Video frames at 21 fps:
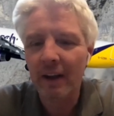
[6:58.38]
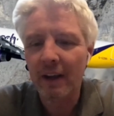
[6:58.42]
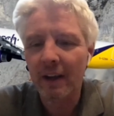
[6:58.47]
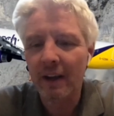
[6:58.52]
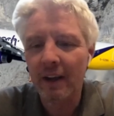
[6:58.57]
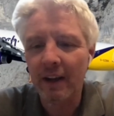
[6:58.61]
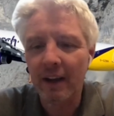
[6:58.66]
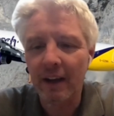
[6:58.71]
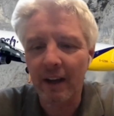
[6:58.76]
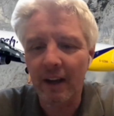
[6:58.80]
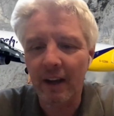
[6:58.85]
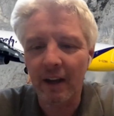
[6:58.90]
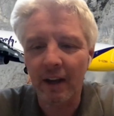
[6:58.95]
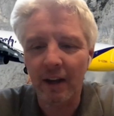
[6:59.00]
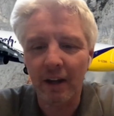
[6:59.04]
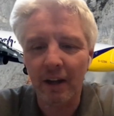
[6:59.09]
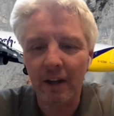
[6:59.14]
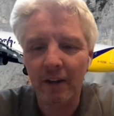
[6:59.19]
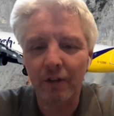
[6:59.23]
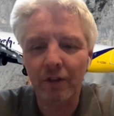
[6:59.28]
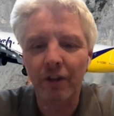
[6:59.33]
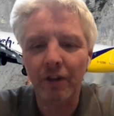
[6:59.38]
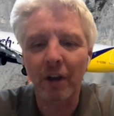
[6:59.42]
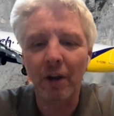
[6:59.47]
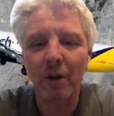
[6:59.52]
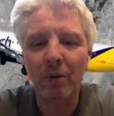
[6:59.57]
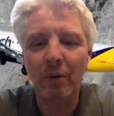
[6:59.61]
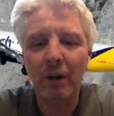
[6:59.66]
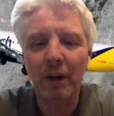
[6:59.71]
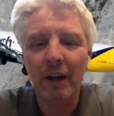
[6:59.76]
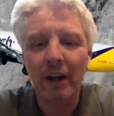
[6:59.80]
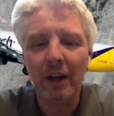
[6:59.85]

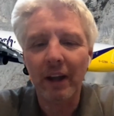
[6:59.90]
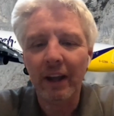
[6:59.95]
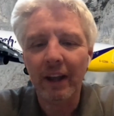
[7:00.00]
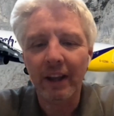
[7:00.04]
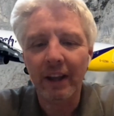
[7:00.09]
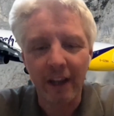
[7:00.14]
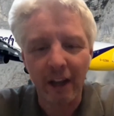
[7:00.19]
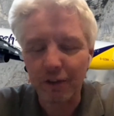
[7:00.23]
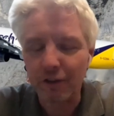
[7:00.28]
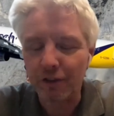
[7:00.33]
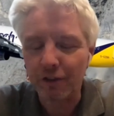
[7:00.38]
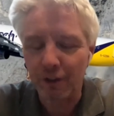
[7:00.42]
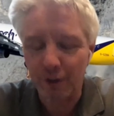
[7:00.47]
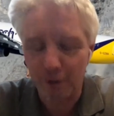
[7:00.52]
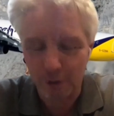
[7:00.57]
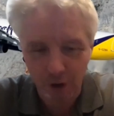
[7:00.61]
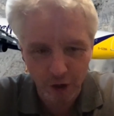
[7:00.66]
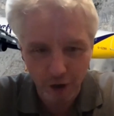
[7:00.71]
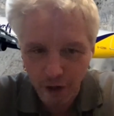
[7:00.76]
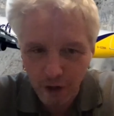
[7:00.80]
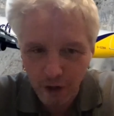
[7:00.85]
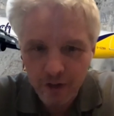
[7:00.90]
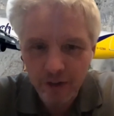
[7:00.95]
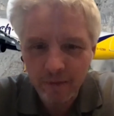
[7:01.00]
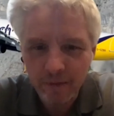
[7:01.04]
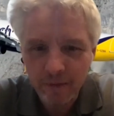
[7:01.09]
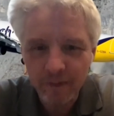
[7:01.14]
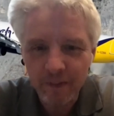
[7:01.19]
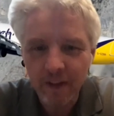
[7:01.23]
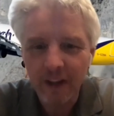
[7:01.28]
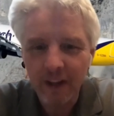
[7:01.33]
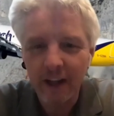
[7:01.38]
So yes, you could,
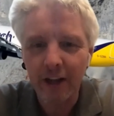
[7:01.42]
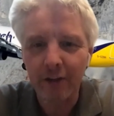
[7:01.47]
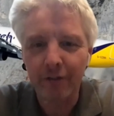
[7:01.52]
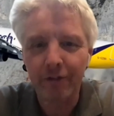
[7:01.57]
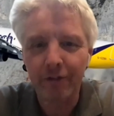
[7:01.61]
if you're